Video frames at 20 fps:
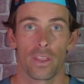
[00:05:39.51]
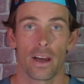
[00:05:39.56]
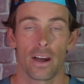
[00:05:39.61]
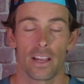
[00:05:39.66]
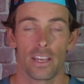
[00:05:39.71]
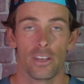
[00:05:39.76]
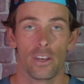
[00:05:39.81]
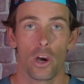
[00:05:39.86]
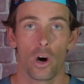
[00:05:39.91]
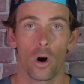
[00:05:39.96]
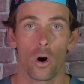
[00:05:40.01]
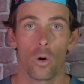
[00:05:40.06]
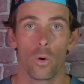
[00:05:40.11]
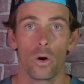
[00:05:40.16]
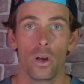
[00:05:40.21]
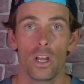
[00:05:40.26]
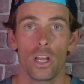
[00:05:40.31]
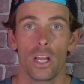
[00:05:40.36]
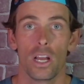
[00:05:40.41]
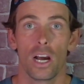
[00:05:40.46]
Now I
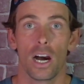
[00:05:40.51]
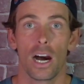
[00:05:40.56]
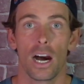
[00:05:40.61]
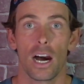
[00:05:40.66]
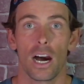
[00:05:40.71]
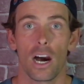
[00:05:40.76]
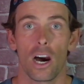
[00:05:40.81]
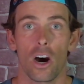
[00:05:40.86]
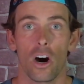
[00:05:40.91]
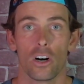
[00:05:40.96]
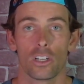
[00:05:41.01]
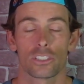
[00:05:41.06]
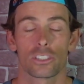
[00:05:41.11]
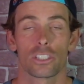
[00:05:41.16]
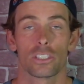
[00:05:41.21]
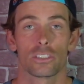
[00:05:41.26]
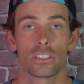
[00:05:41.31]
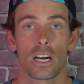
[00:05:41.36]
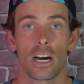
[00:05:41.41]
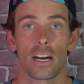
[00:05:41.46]
know
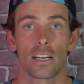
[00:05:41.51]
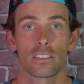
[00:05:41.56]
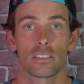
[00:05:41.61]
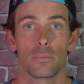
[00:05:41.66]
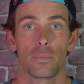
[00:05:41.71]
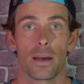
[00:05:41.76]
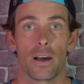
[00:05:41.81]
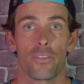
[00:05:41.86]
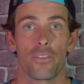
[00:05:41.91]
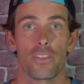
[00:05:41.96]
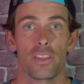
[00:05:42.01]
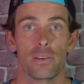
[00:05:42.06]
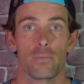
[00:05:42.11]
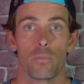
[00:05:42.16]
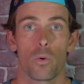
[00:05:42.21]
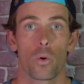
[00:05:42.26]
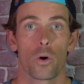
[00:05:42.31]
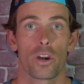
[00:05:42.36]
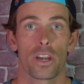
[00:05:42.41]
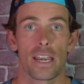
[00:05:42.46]
Altra talks about the
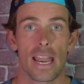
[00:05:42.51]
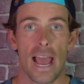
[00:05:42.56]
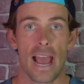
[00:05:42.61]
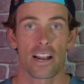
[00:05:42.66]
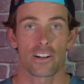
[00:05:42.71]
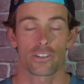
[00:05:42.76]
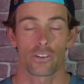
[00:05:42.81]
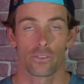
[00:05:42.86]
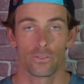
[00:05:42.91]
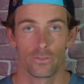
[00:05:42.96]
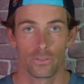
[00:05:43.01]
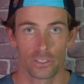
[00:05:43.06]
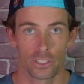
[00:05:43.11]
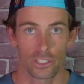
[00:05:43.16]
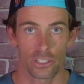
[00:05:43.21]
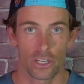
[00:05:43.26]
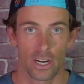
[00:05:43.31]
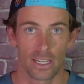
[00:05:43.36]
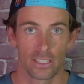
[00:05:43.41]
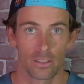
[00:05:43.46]
more natural foot
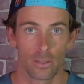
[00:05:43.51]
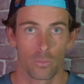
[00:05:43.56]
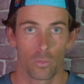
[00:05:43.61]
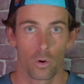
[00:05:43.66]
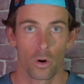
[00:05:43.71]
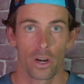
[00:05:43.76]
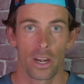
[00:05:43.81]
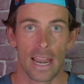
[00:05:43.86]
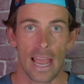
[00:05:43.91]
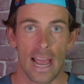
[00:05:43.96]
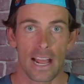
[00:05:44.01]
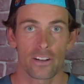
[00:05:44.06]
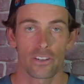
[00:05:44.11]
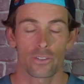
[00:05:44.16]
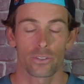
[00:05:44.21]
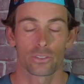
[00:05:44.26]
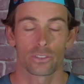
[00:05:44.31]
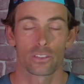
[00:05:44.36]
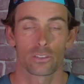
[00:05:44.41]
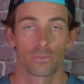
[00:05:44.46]
strike, the more
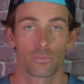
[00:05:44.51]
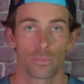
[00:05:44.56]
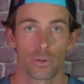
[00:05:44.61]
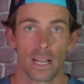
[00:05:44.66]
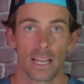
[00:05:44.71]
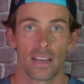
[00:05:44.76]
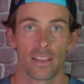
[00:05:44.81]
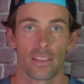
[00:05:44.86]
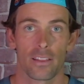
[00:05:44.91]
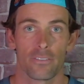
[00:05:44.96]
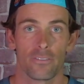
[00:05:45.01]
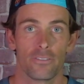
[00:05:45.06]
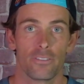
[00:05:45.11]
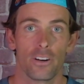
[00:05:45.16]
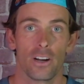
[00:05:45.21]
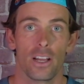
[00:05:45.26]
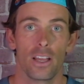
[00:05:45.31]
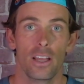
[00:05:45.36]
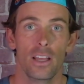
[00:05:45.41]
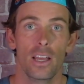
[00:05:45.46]
natural spread of the
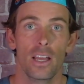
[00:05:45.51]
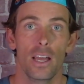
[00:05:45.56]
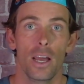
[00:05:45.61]
foot,